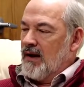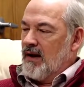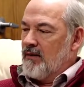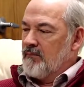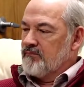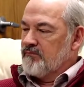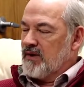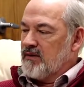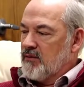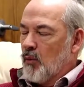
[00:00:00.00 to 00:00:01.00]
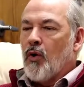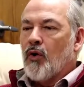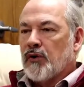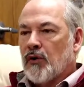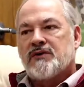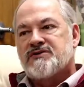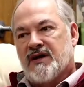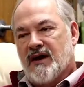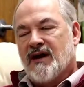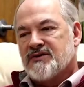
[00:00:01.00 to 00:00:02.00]
Uh, but the world looks
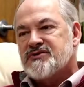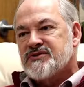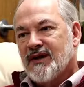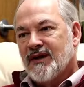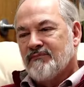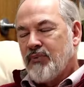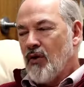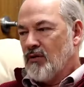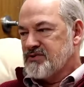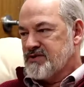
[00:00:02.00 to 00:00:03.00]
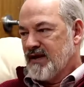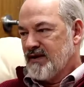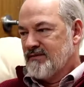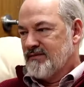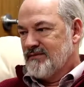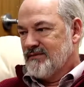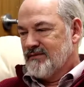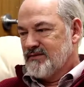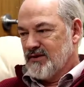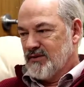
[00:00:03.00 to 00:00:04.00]
at us, and Paul said
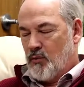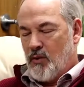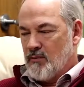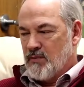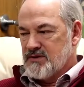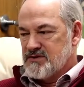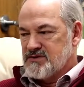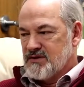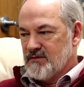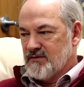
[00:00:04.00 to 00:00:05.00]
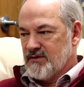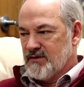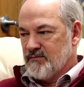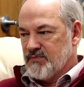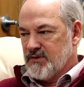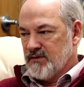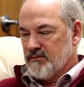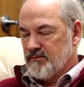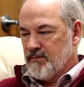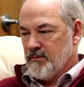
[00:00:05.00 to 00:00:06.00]
in Romans, the, the, the